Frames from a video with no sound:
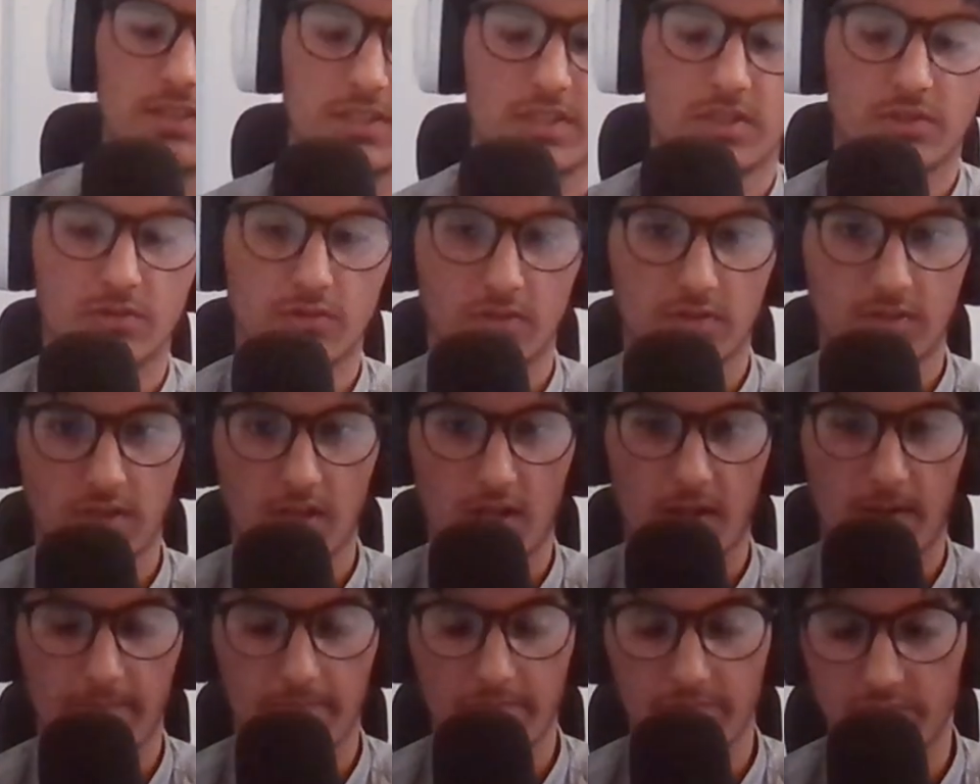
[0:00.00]
Equal,
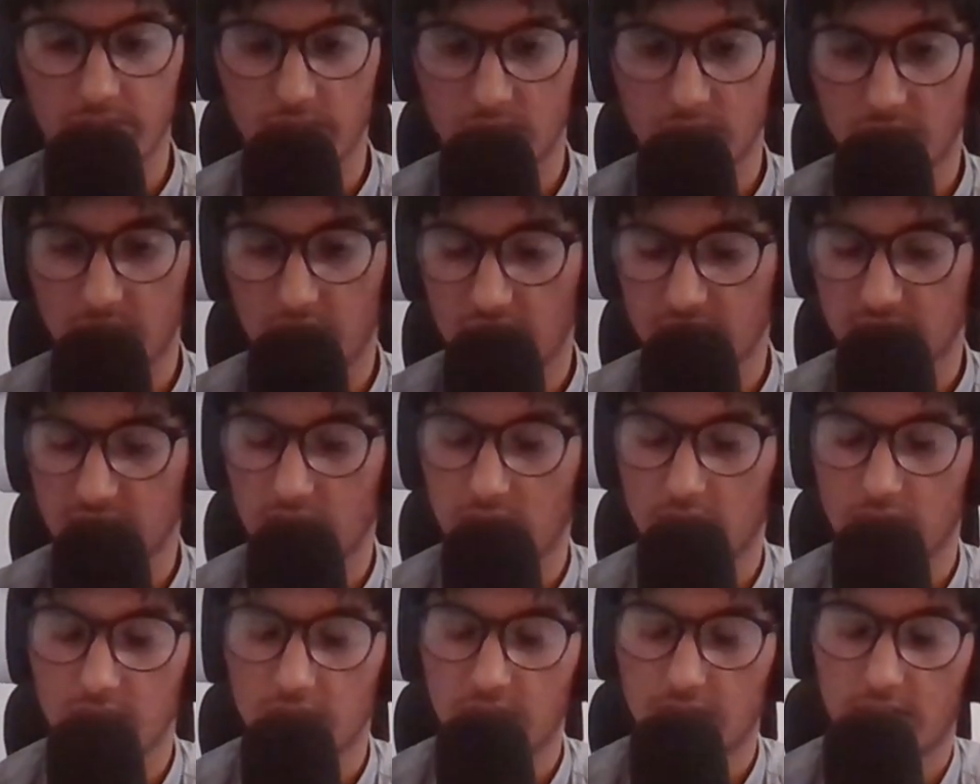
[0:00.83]
um, less
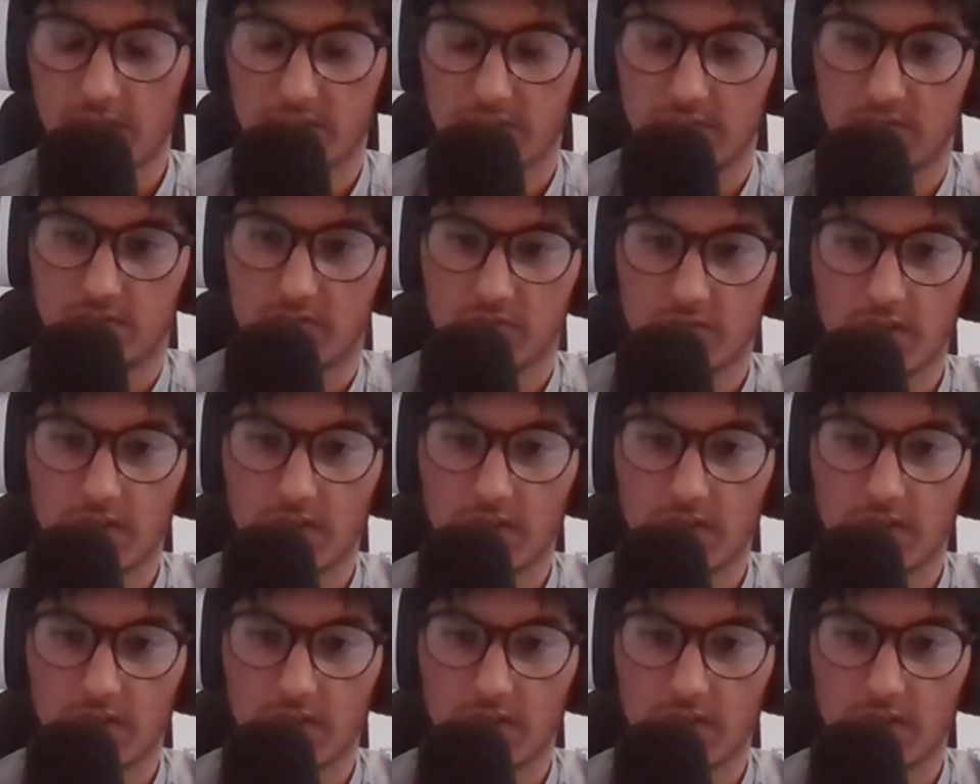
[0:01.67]
than and